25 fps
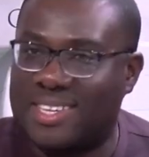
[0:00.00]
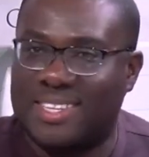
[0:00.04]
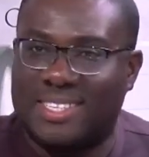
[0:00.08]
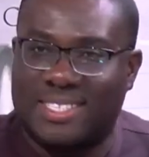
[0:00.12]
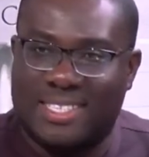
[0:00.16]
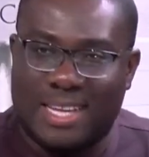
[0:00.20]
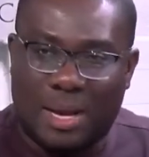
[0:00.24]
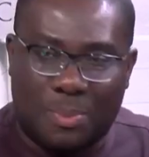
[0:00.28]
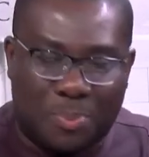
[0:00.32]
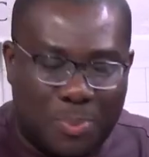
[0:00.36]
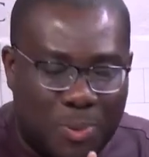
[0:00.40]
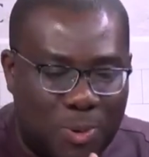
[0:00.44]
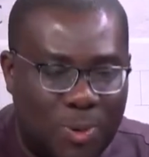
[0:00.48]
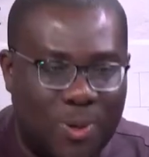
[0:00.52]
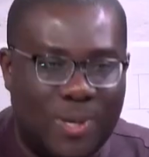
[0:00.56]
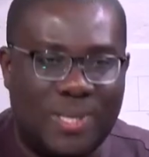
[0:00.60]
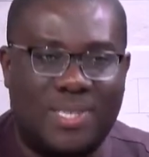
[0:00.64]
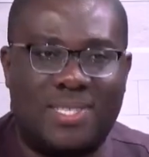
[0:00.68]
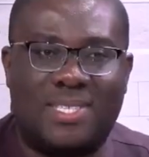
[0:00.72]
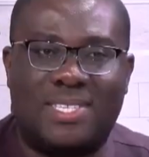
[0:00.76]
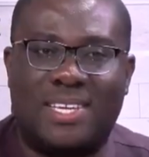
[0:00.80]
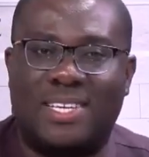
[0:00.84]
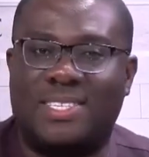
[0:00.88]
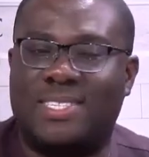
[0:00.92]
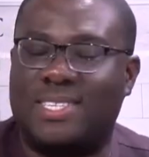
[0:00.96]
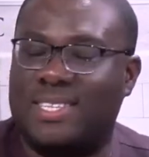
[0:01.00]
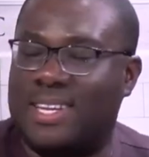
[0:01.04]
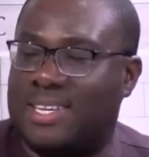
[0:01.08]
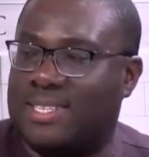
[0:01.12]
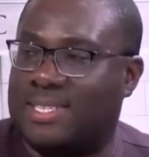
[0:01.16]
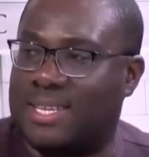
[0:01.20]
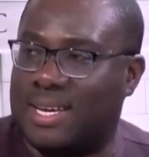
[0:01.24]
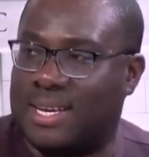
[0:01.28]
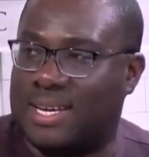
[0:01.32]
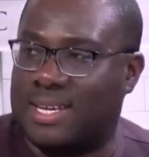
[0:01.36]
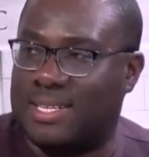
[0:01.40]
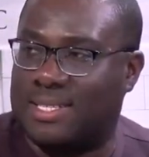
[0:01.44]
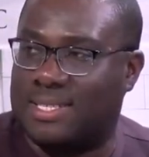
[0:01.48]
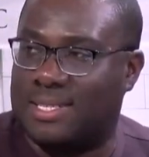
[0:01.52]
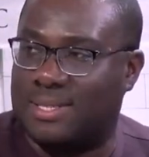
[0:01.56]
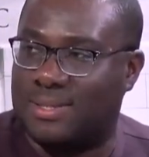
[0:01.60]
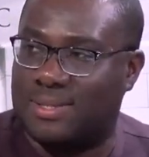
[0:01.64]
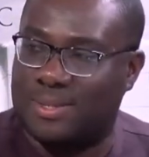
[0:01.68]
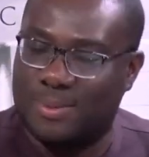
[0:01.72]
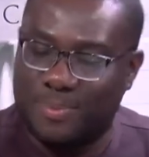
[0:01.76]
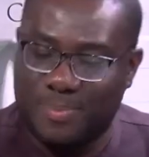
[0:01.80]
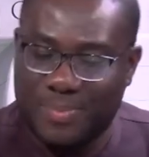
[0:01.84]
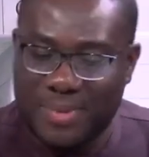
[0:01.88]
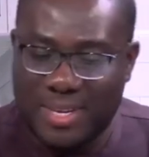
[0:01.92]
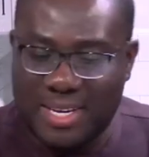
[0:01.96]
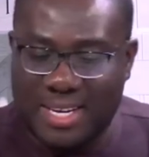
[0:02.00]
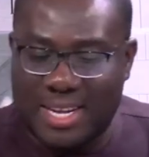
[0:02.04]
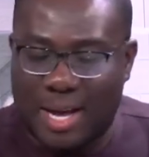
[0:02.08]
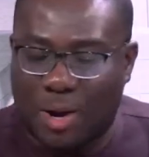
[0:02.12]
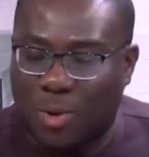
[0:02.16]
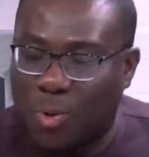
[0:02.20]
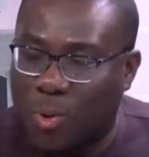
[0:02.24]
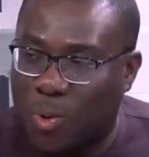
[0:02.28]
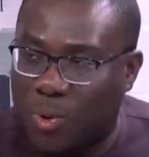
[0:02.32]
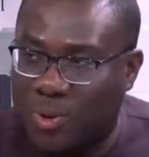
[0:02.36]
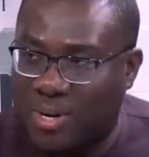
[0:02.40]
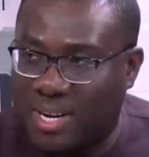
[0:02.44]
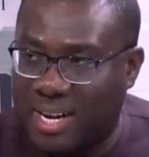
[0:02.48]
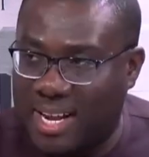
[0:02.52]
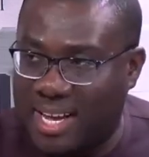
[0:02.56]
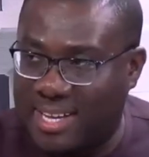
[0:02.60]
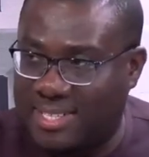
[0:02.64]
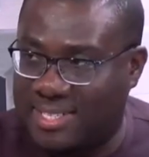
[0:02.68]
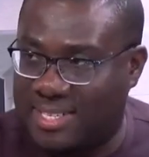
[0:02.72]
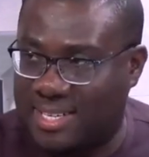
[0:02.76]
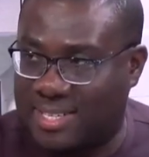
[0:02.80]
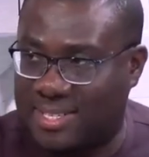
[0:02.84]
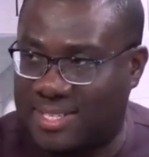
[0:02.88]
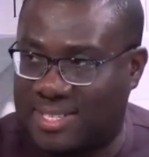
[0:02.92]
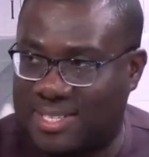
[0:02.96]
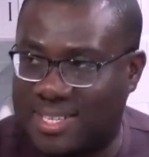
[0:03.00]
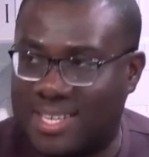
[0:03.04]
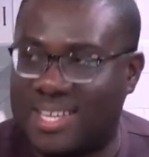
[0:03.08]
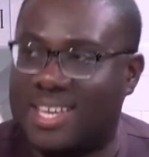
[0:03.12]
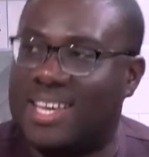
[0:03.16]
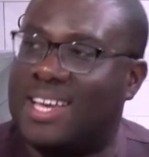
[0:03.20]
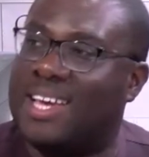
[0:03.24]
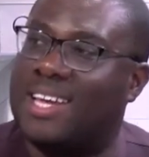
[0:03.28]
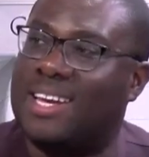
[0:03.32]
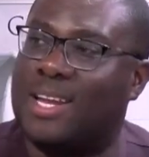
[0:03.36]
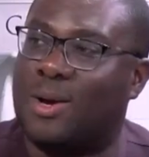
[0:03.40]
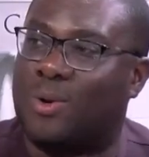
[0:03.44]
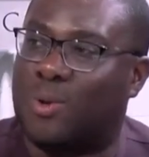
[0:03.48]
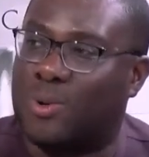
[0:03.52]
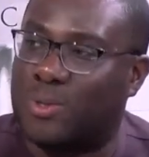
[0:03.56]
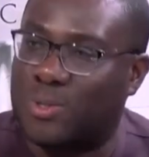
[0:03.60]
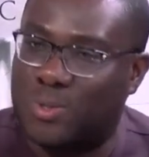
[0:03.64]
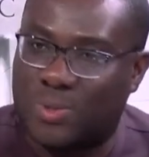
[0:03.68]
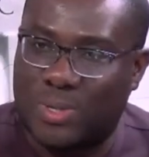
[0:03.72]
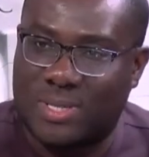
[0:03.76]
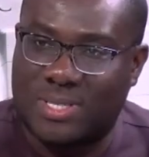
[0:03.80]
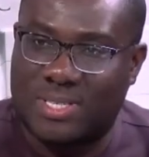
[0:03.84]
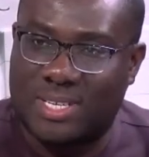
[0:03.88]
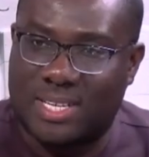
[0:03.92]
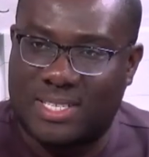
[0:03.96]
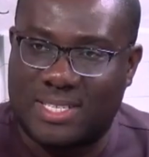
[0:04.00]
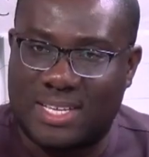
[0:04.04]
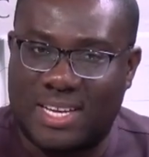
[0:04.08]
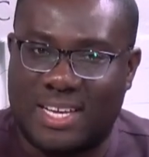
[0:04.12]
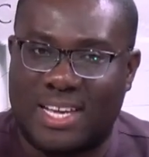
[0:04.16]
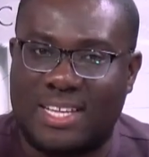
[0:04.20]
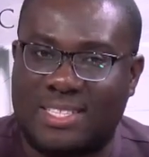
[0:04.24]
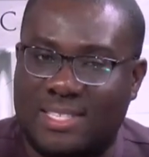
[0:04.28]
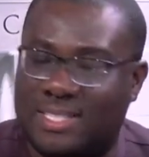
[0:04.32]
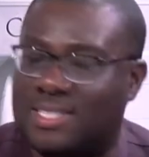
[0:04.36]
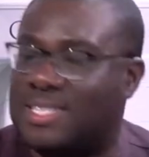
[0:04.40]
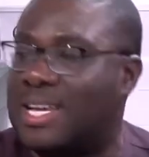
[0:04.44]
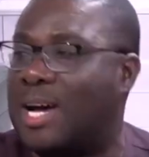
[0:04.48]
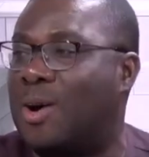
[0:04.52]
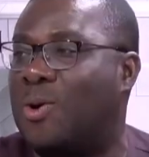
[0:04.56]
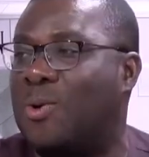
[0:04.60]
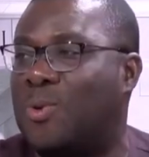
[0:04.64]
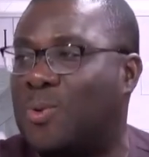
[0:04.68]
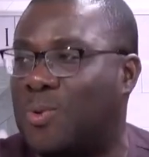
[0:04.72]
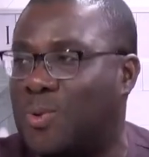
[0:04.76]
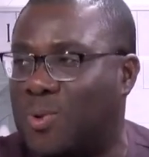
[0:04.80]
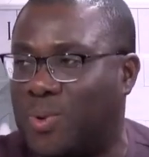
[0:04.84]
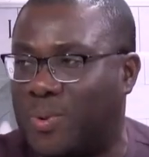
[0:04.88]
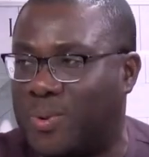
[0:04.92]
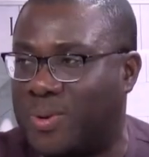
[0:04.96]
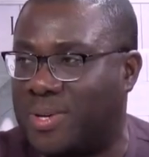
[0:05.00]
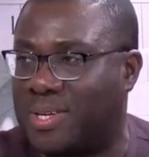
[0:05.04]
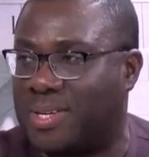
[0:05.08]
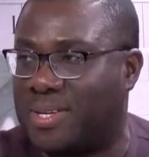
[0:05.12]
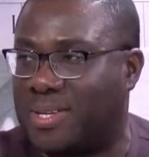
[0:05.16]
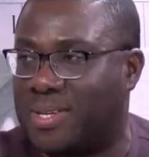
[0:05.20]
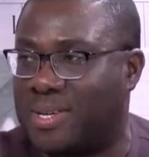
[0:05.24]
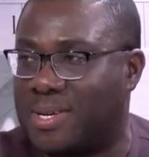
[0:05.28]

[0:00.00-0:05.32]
their polling station executives, their coordinators, and the constituency executives are ongoing.